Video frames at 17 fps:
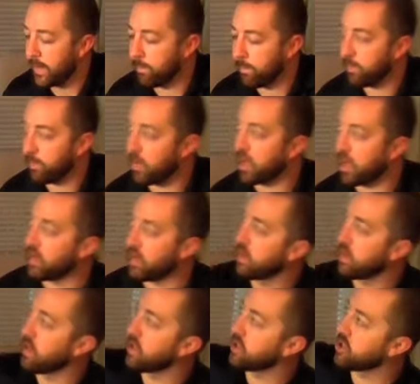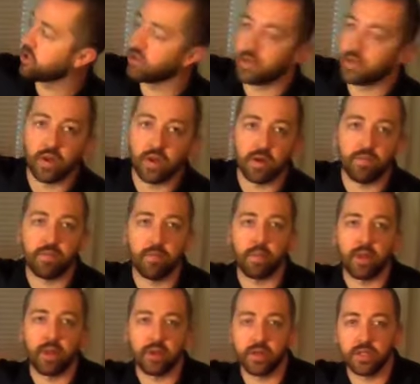But this should look
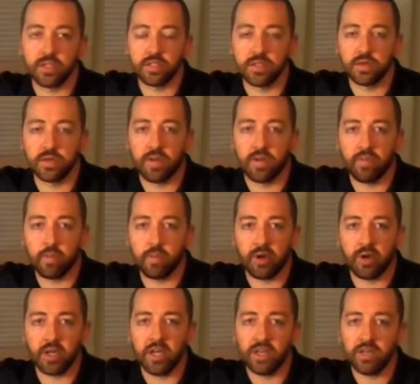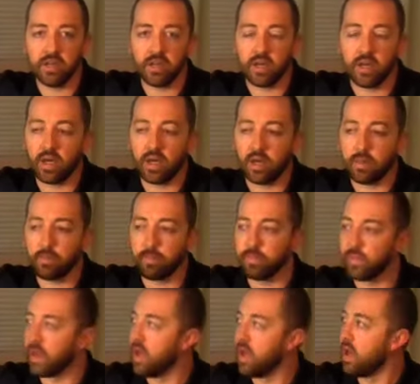familiar to everybody.
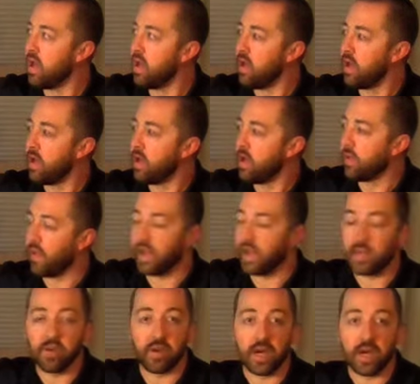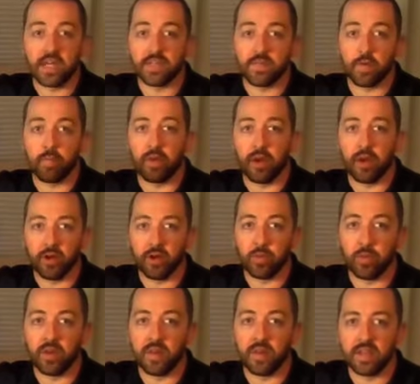Thank you guys for
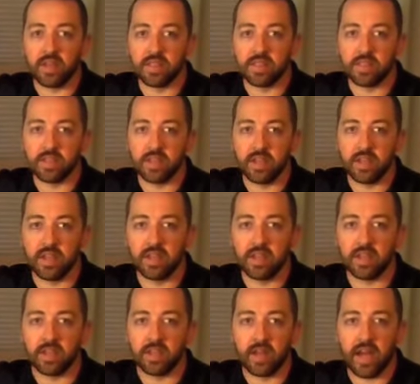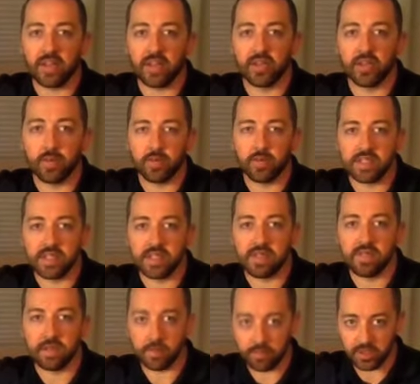bearing with us in actually
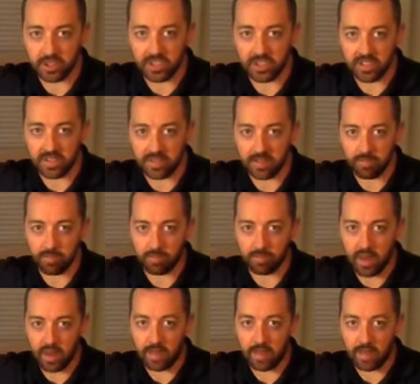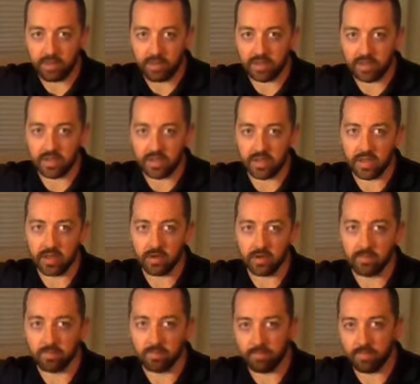receiving the machines. I'm happy that
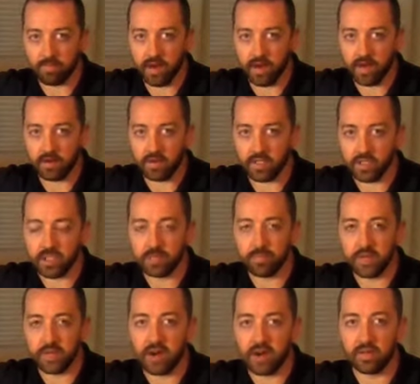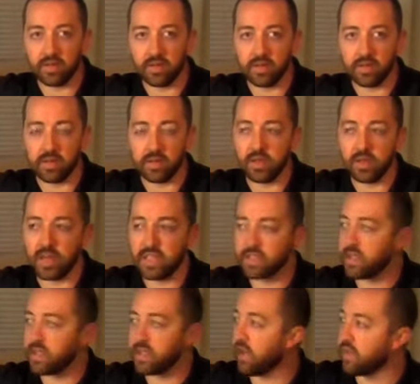they're finally shipped out and you
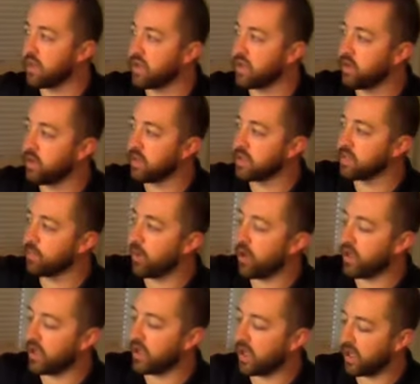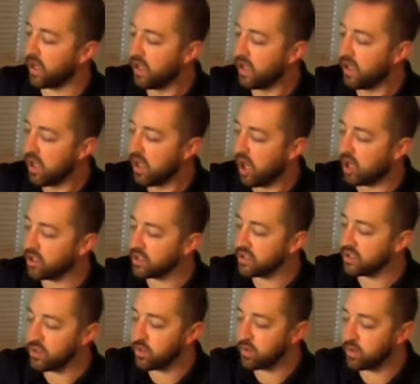guys got the units, but I'll
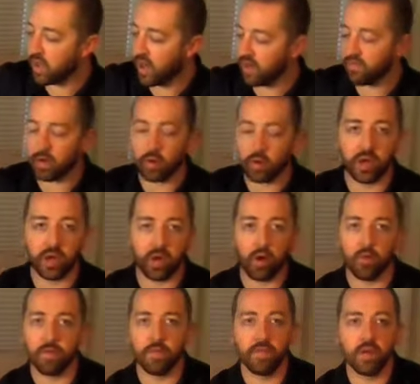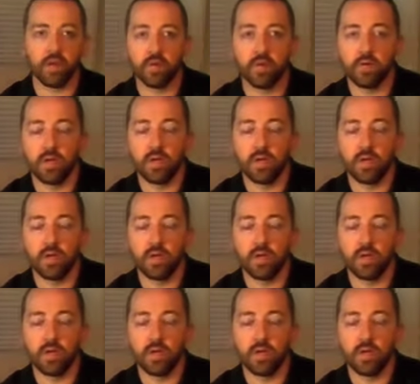just do kind of a quick overview.